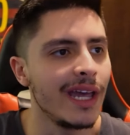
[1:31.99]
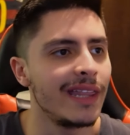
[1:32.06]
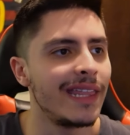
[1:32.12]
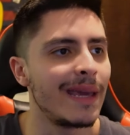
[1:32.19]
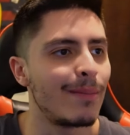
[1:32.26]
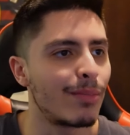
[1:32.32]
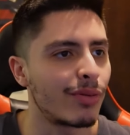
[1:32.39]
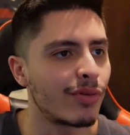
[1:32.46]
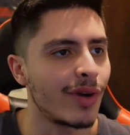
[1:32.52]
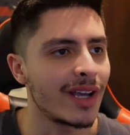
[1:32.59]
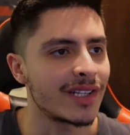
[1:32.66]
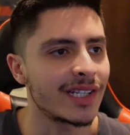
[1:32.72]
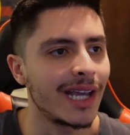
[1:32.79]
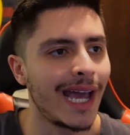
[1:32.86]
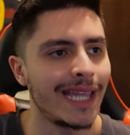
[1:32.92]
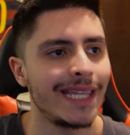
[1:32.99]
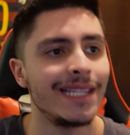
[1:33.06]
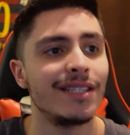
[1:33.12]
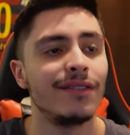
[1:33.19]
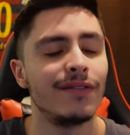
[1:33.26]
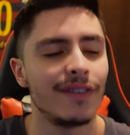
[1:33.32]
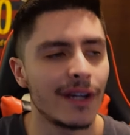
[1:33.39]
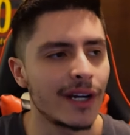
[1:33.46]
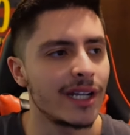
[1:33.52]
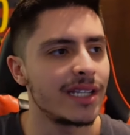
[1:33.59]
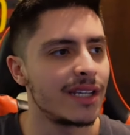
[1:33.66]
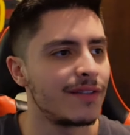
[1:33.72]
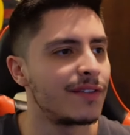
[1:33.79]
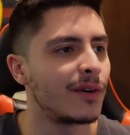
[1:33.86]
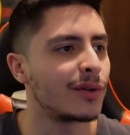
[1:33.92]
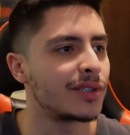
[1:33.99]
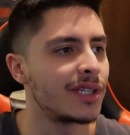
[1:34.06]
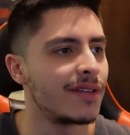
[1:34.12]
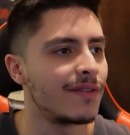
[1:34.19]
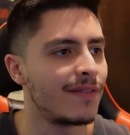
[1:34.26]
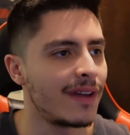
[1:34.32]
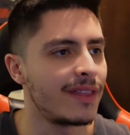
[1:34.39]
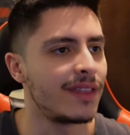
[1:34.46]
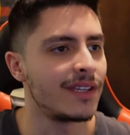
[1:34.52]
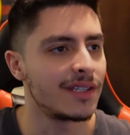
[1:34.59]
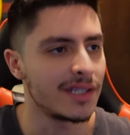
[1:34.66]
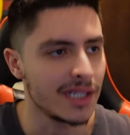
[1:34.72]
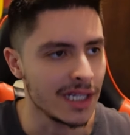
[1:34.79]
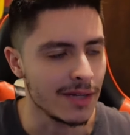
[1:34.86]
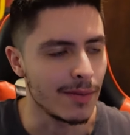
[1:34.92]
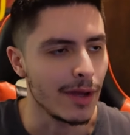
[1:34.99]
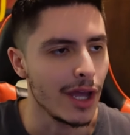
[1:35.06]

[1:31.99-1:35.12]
They press, and it is very difficult to defend this team.